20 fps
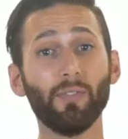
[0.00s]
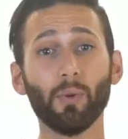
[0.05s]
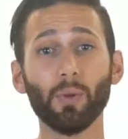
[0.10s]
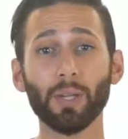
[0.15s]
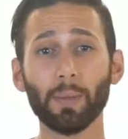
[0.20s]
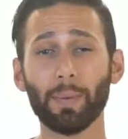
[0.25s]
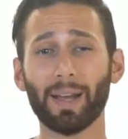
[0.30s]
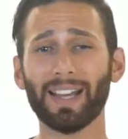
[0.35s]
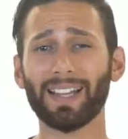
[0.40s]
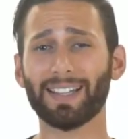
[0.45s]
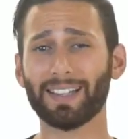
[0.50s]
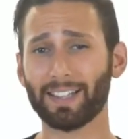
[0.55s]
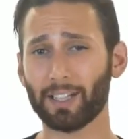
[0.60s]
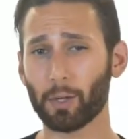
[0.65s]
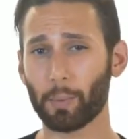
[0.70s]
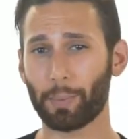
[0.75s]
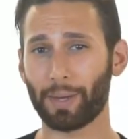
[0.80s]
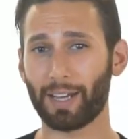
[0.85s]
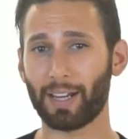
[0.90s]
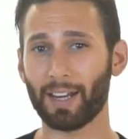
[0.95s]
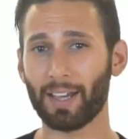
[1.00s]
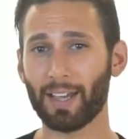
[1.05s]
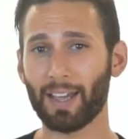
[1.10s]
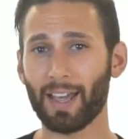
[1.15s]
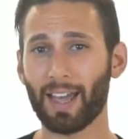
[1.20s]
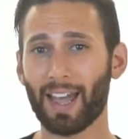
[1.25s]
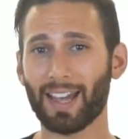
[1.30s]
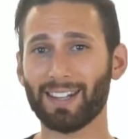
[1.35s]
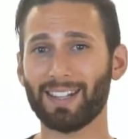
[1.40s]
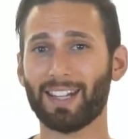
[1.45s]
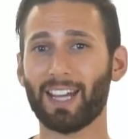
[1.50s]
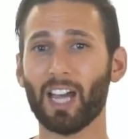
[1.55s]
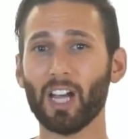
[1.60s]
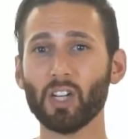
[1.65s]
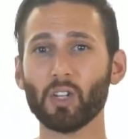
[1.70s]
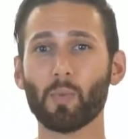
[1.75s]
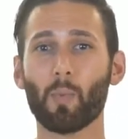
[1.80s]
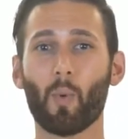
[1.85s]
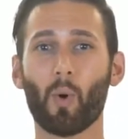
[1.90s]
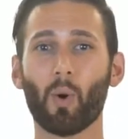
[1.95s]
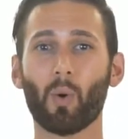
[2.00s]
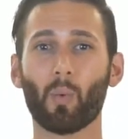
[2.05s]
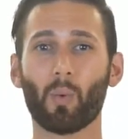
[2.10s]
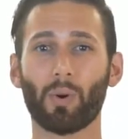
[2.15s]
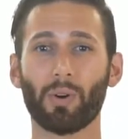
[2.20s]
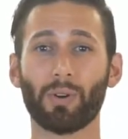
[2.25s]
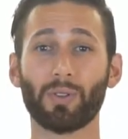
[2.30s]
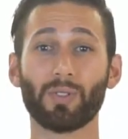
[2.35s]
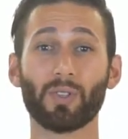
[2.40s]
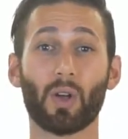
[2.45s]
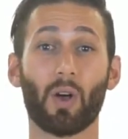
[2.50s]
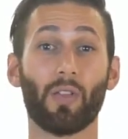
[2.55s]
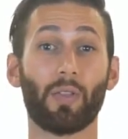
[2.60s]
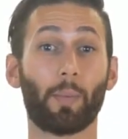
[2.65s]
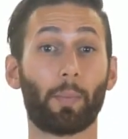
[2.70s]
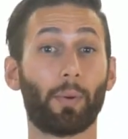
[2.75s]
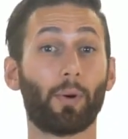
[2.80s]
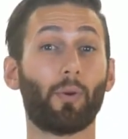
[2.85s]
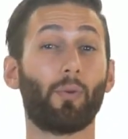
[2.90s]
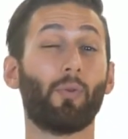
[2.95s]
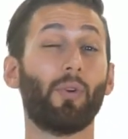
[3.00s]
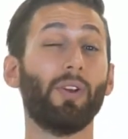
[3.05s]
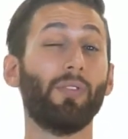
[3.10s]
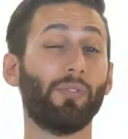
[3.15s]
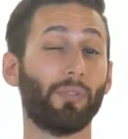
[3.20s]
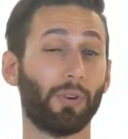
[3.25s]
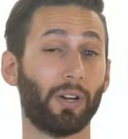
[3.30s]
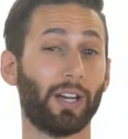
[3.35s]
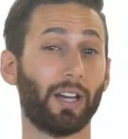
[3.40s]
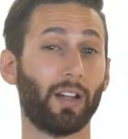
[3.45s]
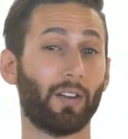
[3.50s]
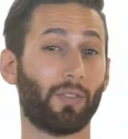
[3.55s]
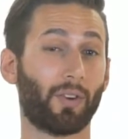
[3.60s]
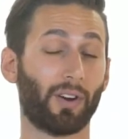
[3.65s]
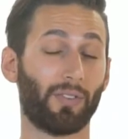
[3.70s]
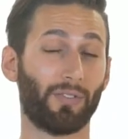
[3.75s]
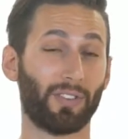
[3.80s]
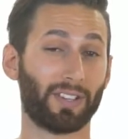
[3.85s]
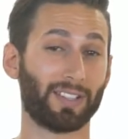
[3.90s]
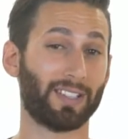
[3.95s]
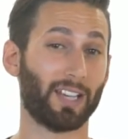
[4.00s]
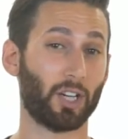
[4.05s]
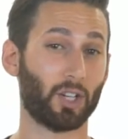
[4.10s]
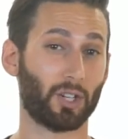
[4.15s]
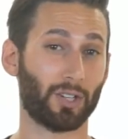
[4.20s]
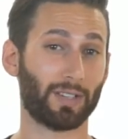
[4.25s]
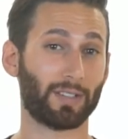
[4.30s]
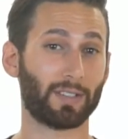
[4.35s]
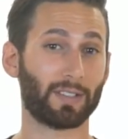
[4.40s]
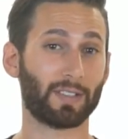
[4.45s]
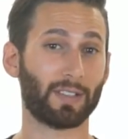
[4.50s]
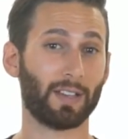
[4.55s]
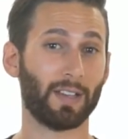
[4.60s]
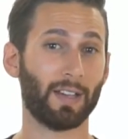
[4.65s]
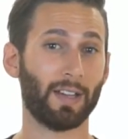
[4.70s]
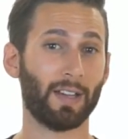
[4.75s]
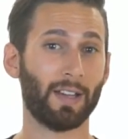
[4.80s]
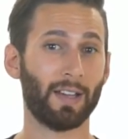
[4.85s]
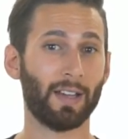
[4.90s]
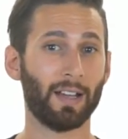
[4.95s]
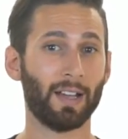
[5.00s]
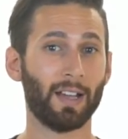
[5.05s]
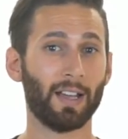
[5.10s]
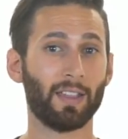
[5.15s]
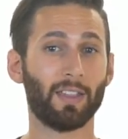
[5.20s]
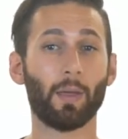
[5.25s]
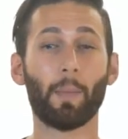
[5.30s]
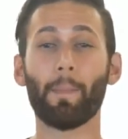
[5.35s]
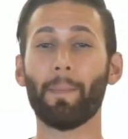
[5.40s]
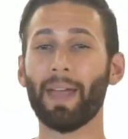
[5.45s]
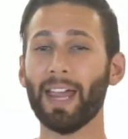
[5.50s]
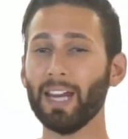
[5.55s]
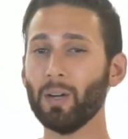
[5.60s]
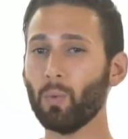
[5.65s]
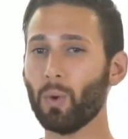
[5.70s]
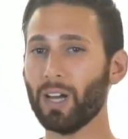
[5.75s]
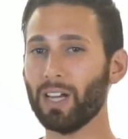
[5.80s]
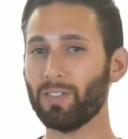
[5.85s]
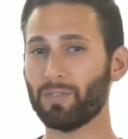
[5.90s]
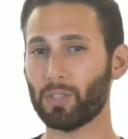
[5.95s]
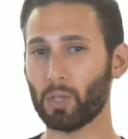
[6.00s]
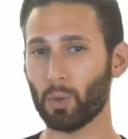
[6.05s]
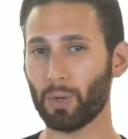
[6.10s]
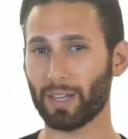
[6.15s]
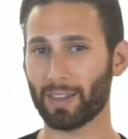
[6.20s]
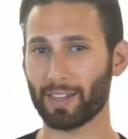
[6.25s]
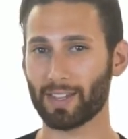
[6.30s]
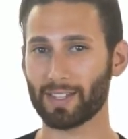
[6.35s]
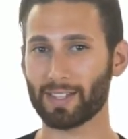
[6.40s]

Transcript: if only by a little bit, and to catch more words on the periphery of our fixations. The main way of doing